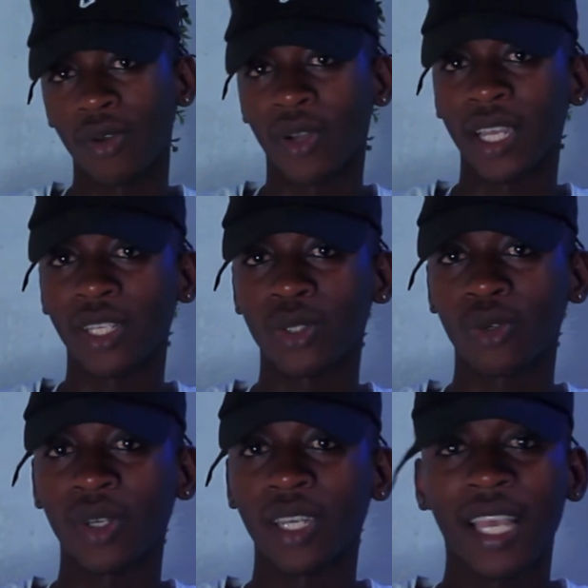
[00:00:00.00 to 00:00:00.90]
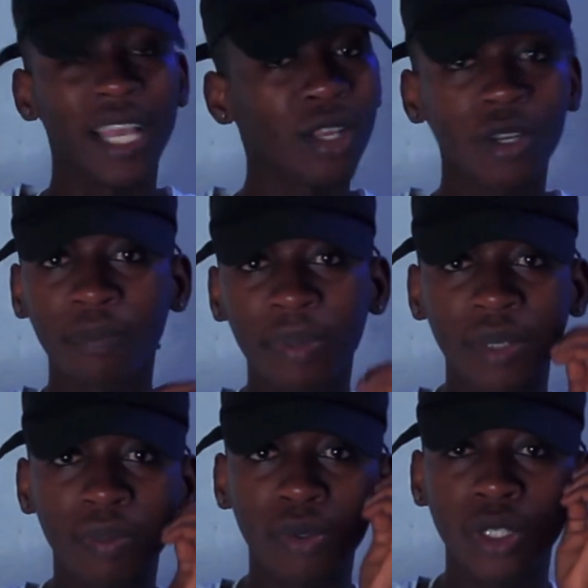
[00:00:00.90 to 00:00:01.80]
Okay, so a lot of
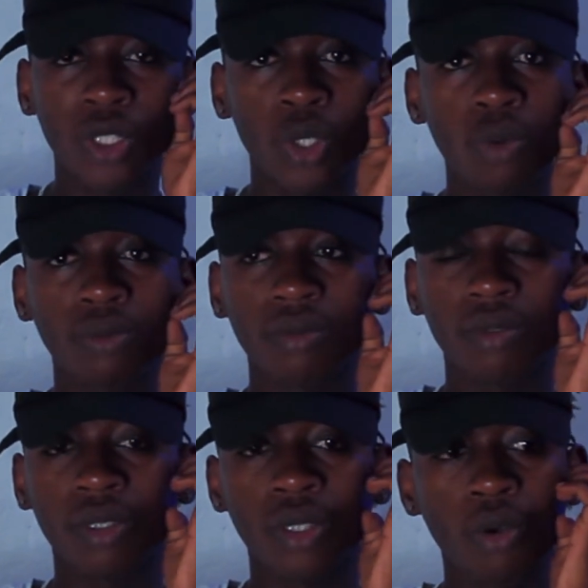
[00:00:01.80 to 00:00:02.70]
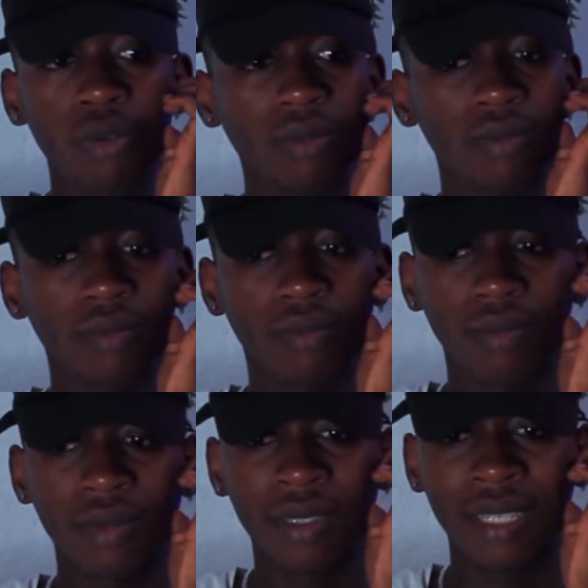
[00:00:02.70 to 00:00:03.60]
people don't don't
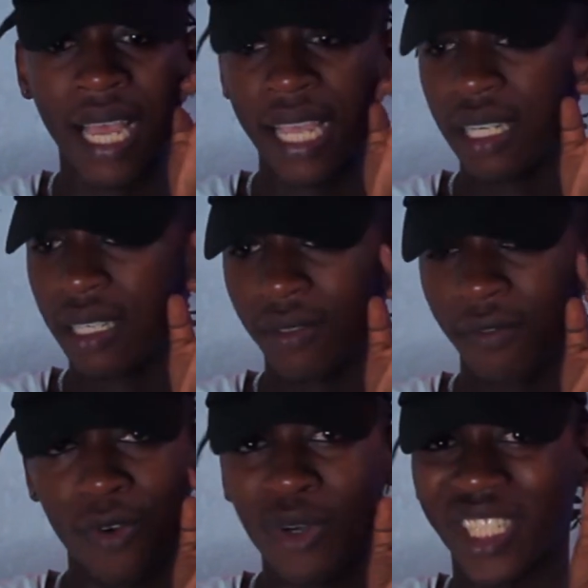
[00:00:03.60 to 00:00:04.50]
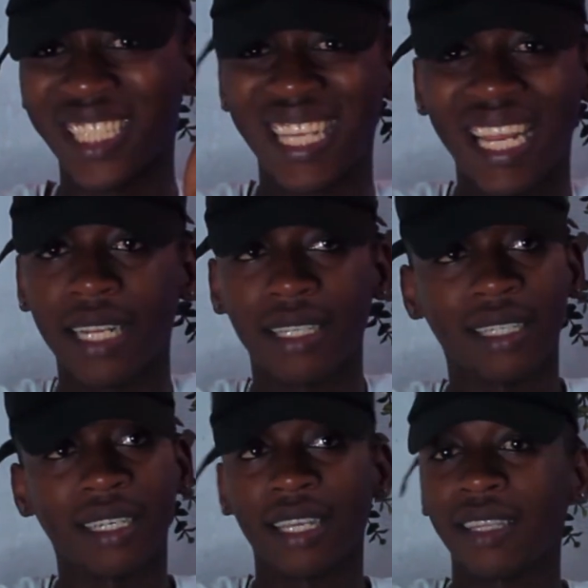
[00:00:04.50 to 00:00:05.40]
like forex
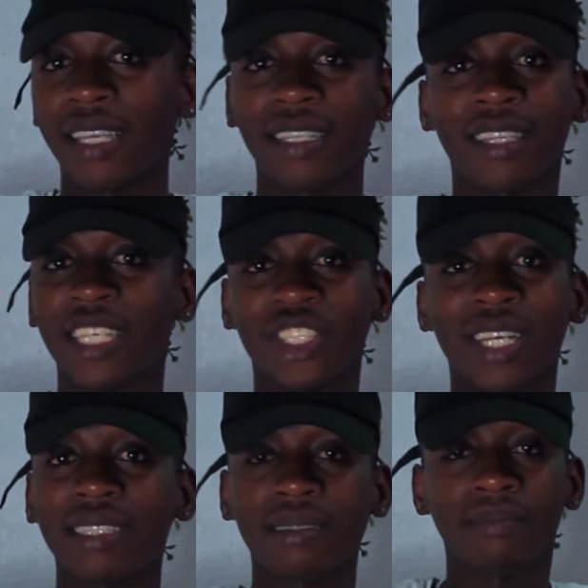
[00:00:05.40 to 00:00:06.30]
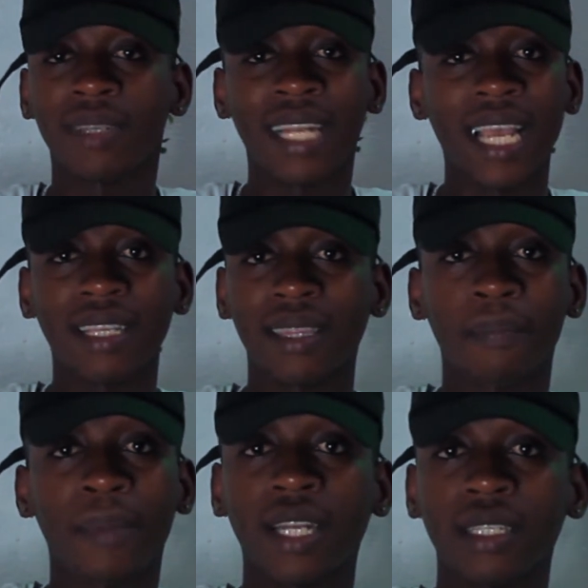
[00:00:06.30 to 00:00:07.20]
trading, they, they they just like the
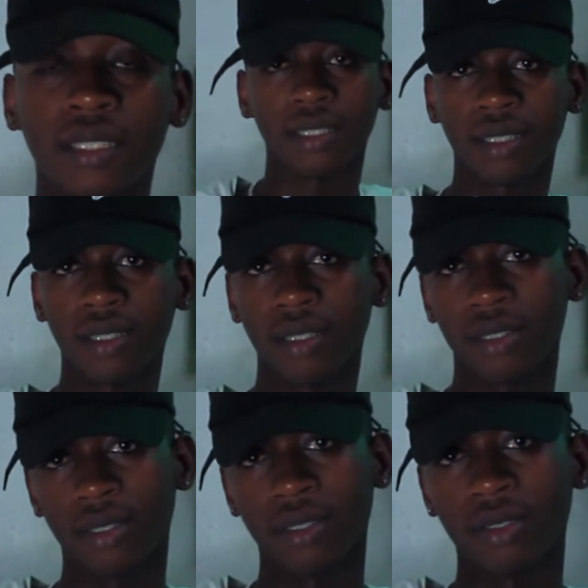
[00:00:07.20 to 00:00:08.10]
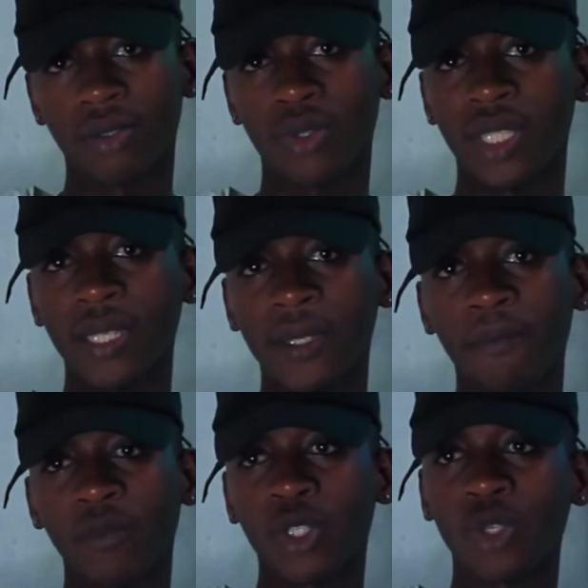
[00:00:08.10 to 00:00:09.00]
money, you see.
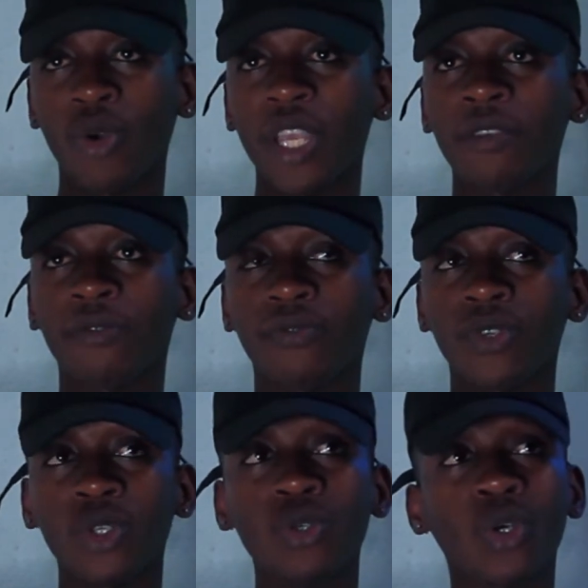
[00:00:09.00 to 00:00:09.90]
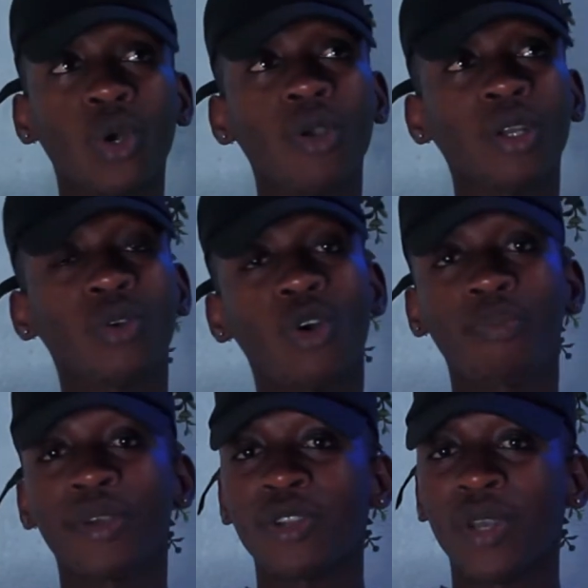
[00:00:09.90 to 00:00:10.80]
So if you're going to
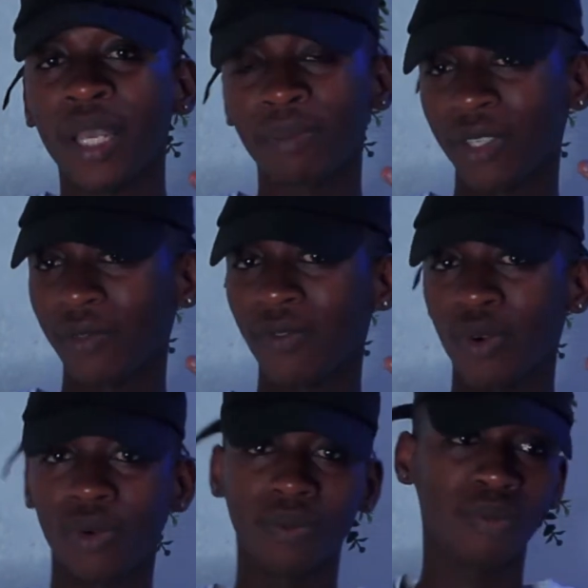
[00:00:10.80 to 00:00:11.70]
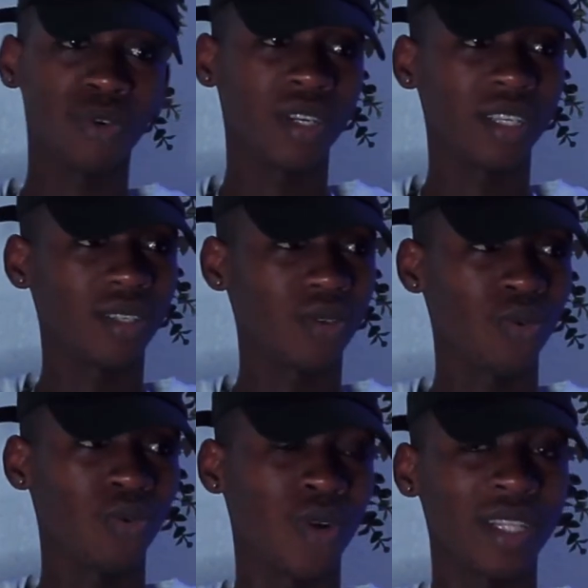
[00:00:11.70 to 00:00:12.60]
open your M T four probably
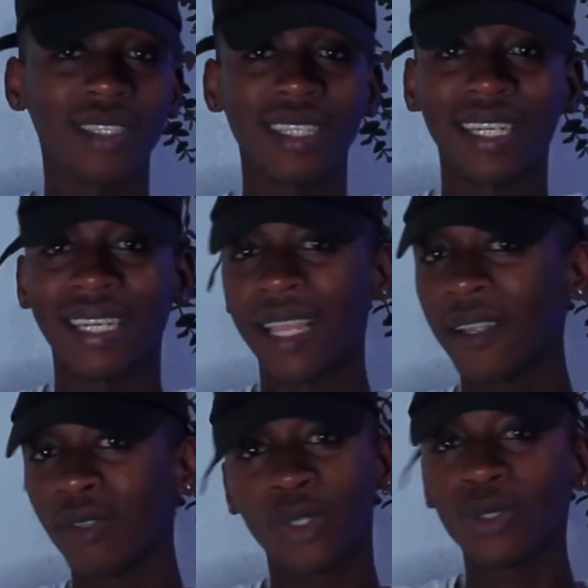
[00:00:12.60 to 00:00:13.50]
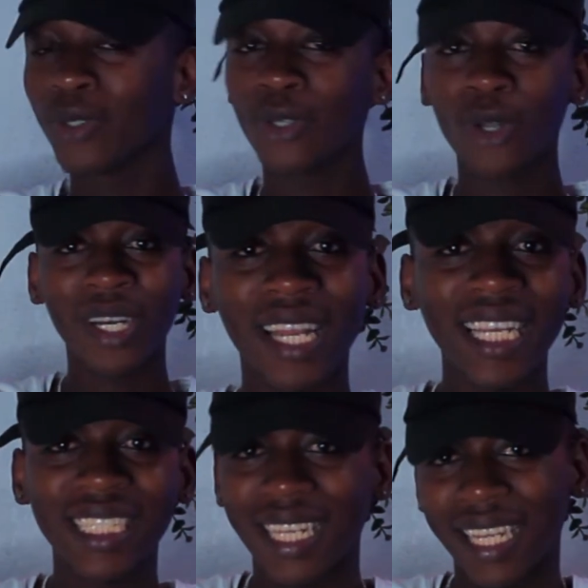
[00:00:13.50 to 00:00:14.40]
once a day, you, you don't
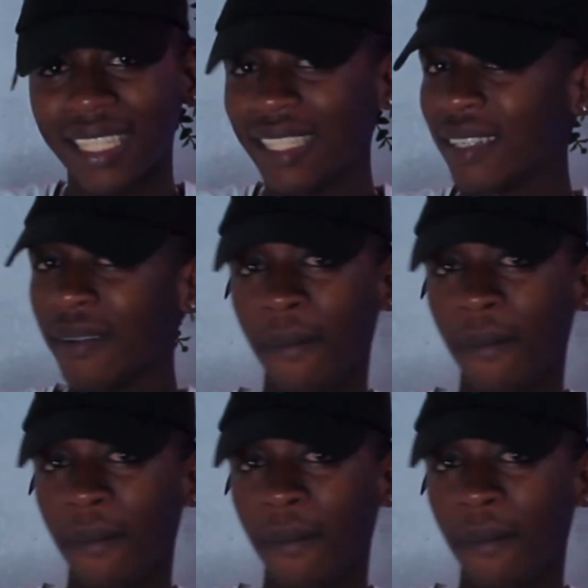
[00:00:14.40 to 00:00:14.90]
like trading,